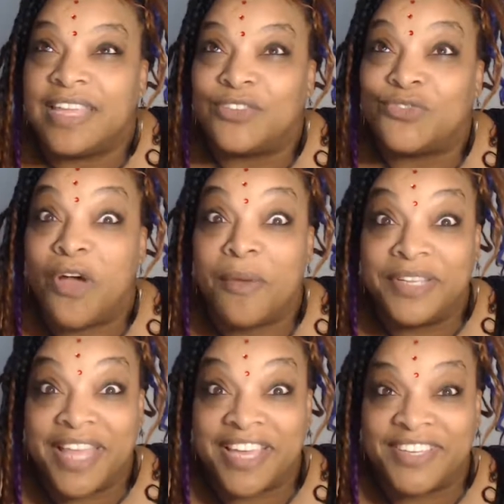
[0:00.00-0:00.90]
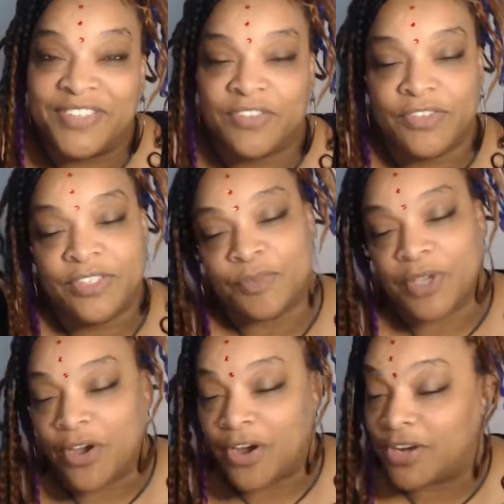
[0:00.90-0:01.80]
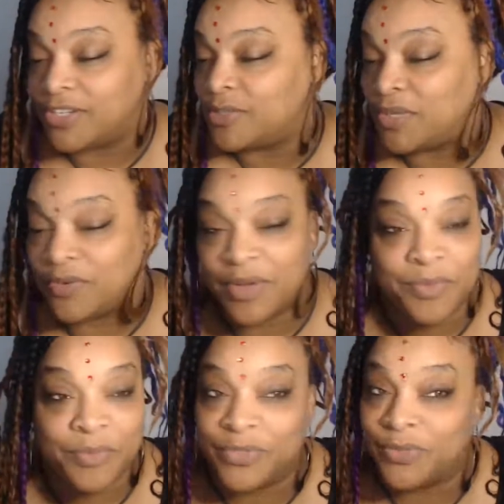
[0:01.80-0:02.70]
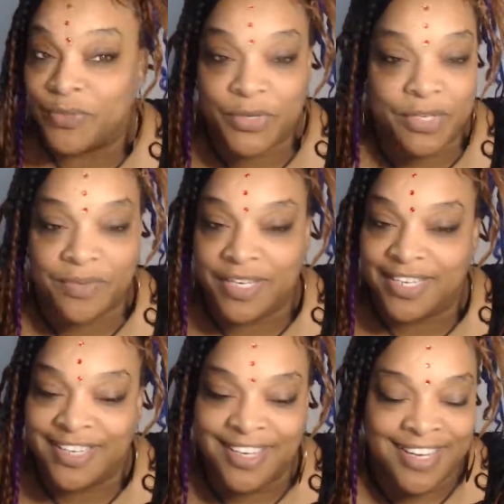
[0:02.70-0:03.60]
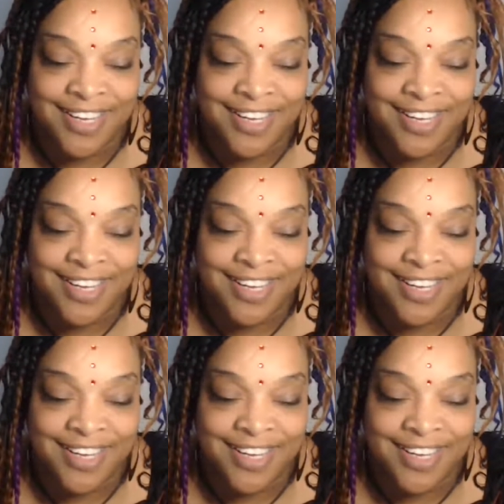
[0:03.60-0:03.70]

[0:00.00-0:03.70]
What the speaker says: draw me like it used to. It used to be hard to be around people smoking, man.